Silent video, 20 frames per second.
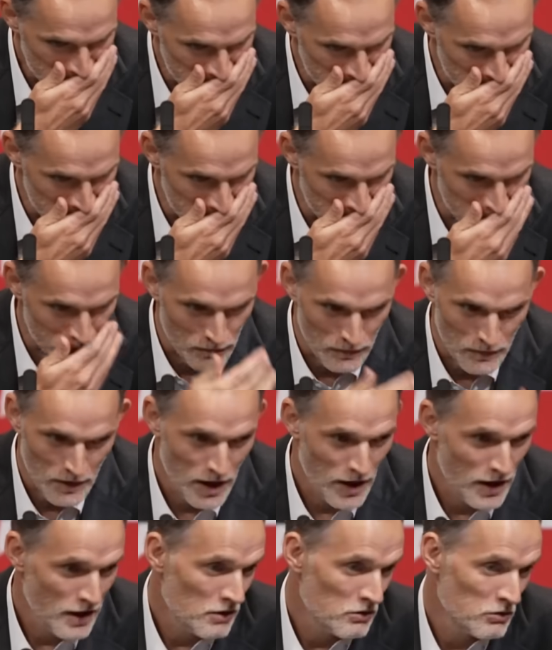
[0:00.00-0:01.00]

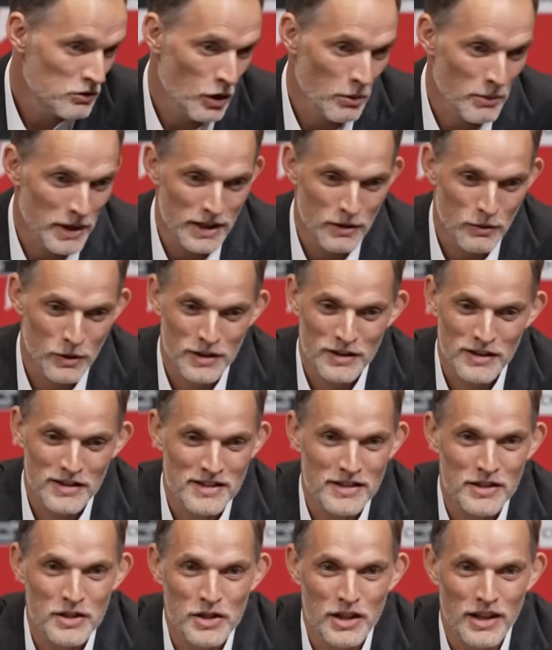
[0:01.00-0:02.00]
no matter what
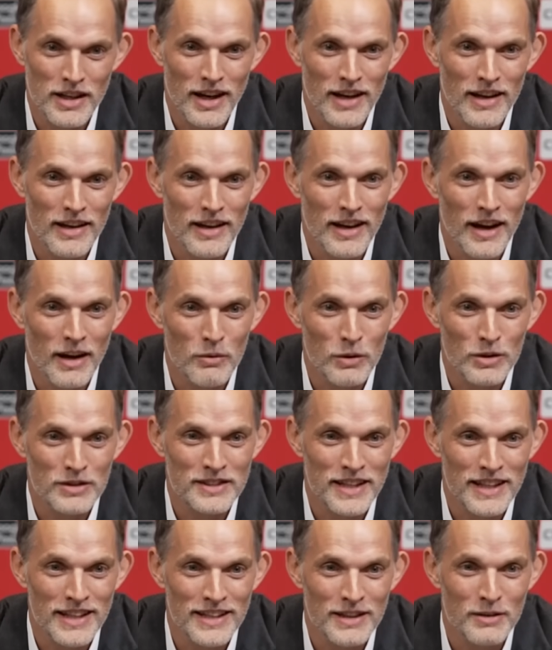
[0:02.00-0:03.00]
decision I, I will
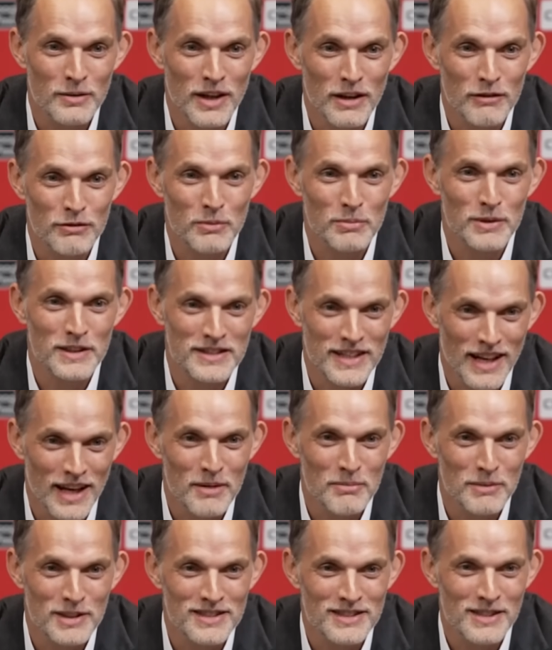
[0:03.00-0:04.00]
take, we have a bit
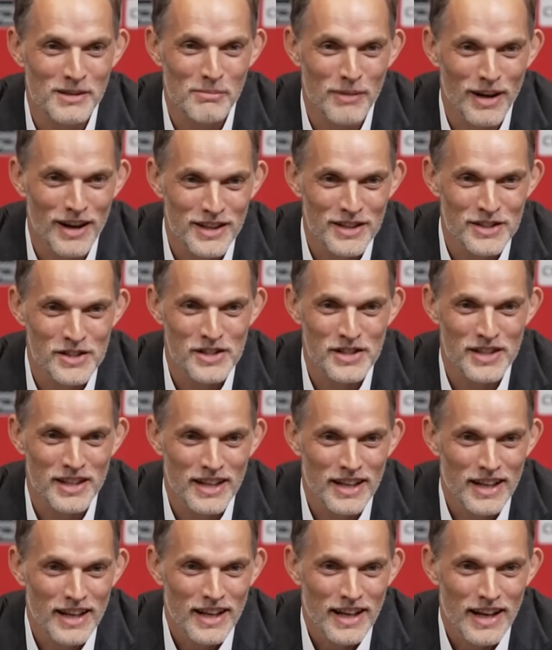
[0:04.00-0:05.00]
time until March.
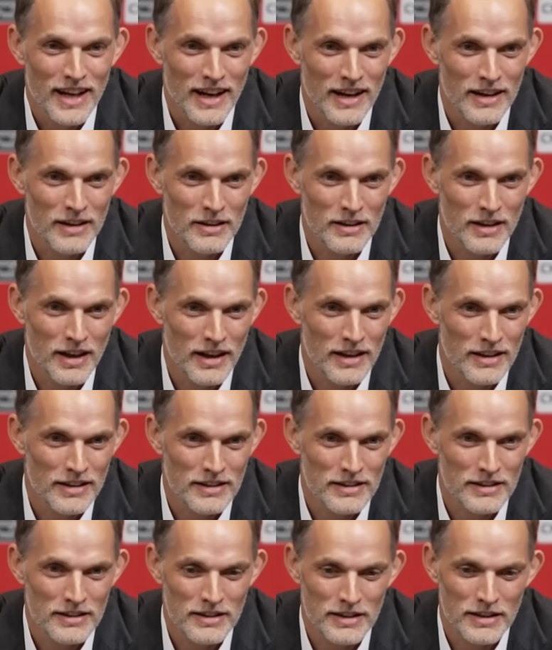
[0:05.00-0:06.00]
I,
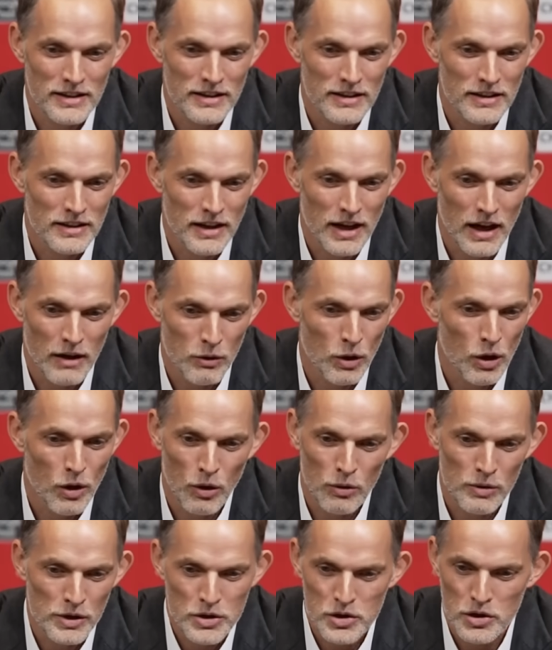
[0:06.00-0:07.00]
I, uh, I will
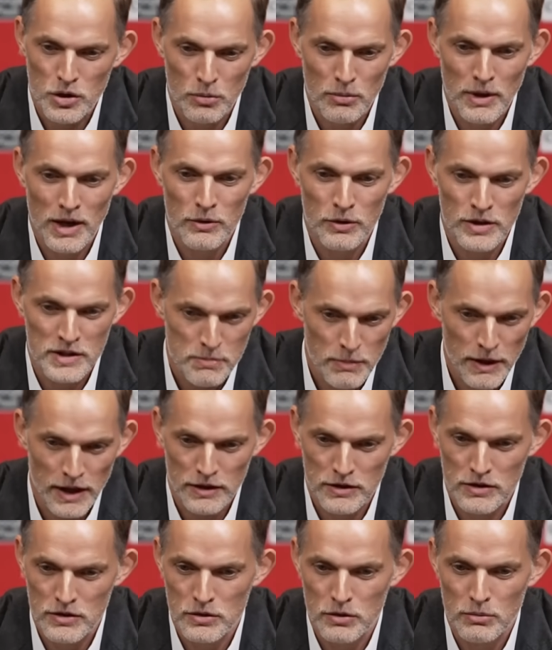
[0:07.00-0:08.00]
always show my
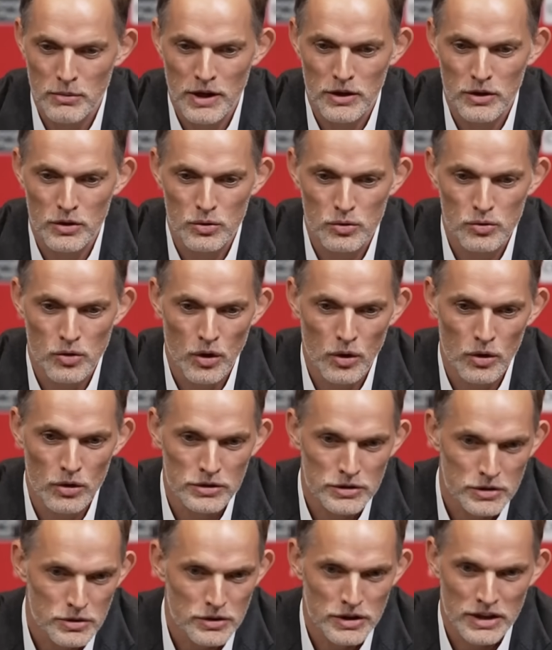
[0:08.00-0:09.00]
respect to my new
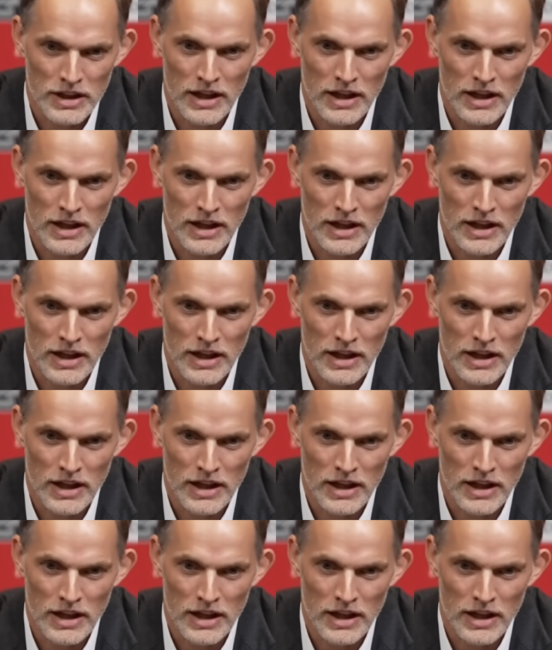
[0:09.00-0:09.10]
role, to the